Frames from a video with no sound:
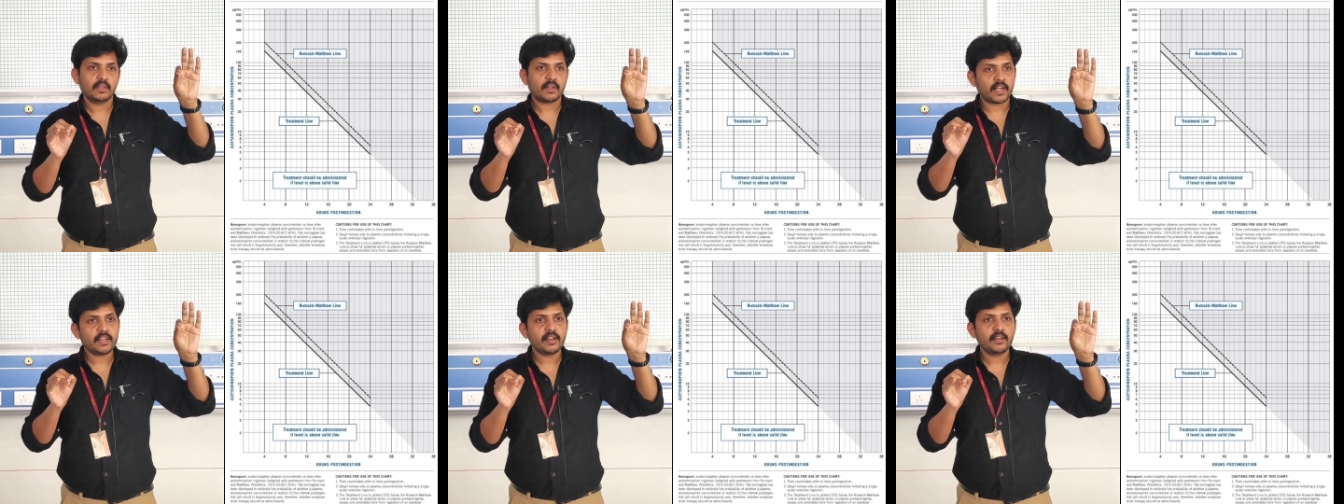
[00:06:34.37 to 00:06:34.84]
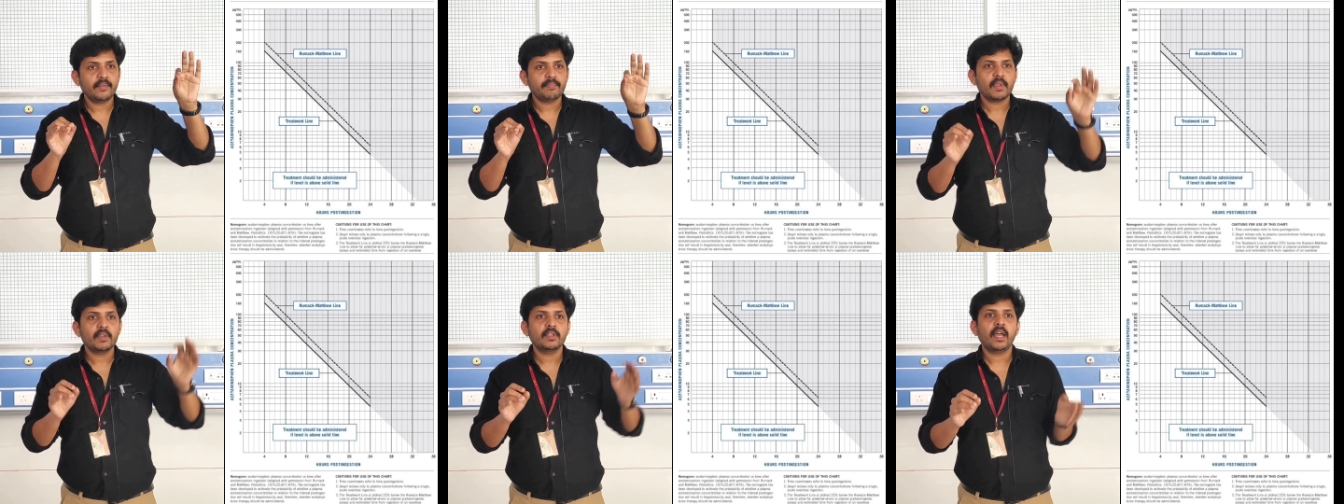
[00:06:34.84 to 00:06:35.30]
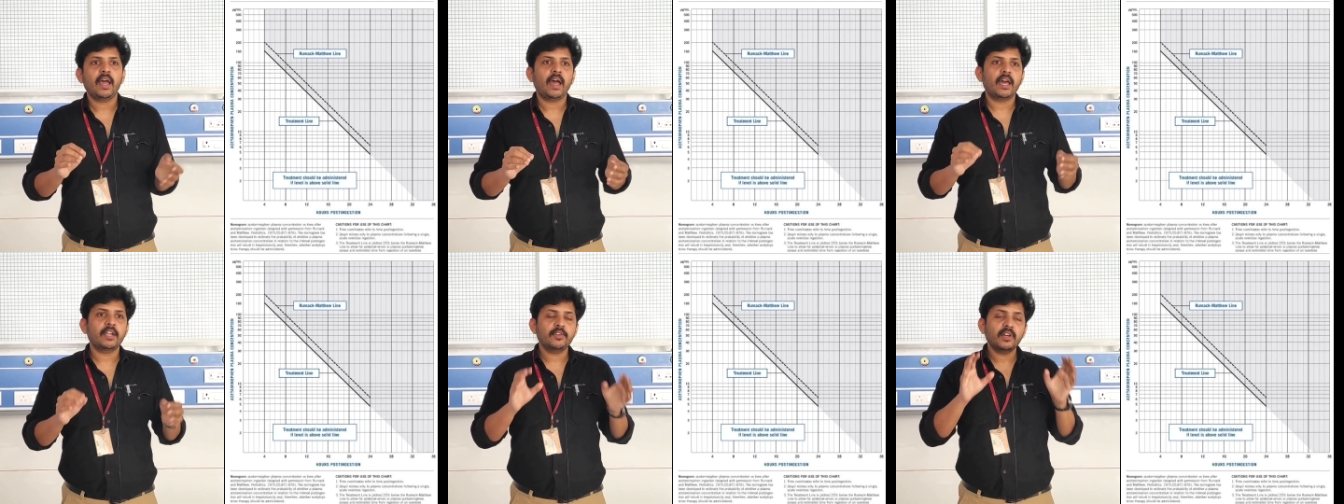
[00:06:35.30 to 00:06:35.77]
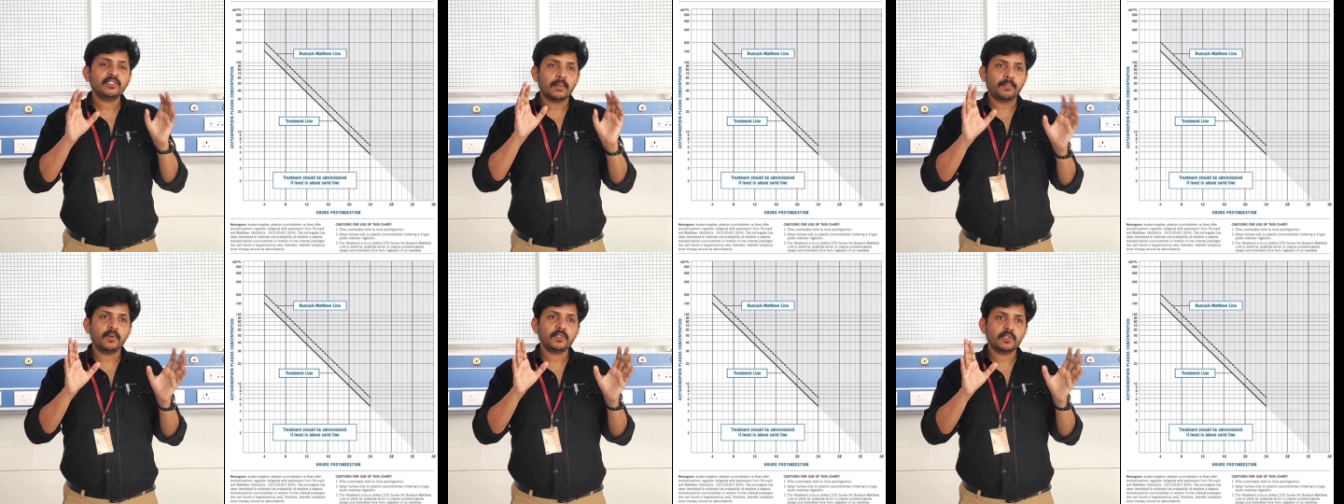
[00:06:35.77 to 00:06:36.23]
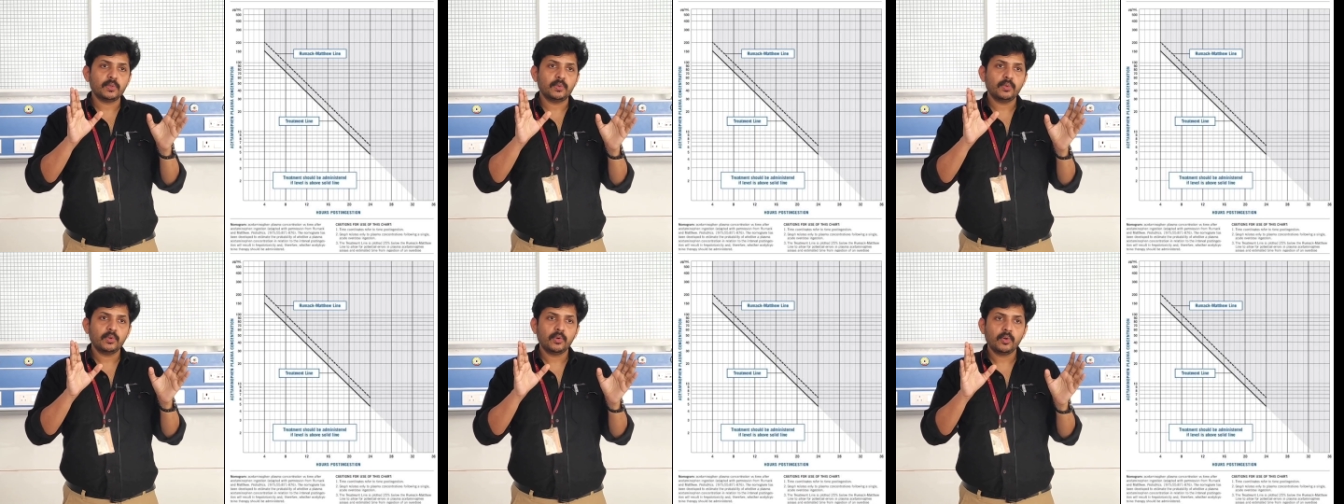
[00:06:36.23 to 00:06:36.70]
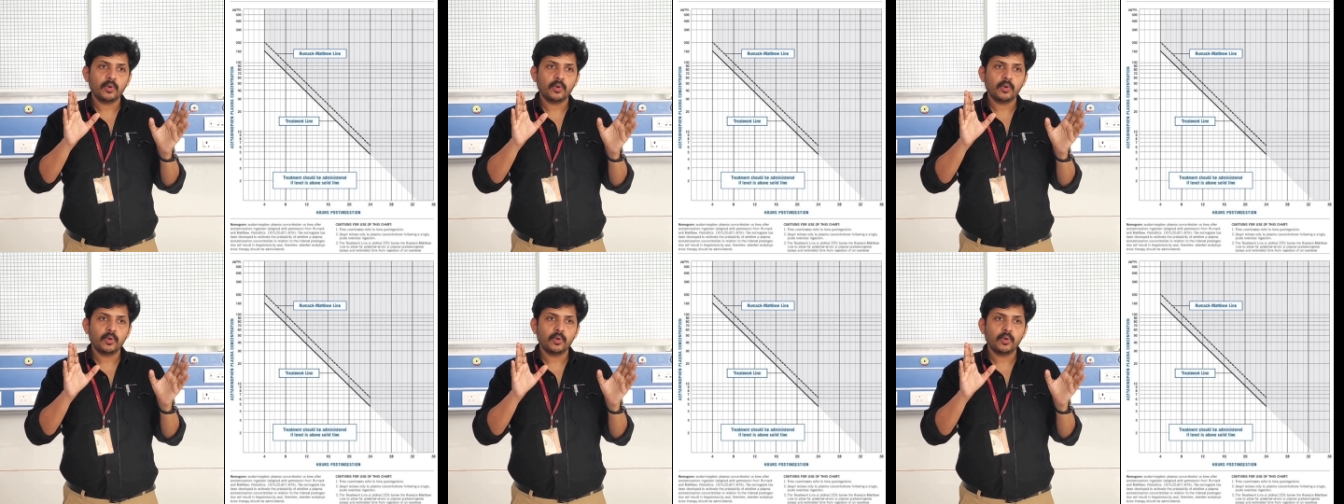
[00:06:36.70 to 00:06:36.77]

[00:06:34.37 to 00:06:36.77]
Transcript: right? And you are supposed to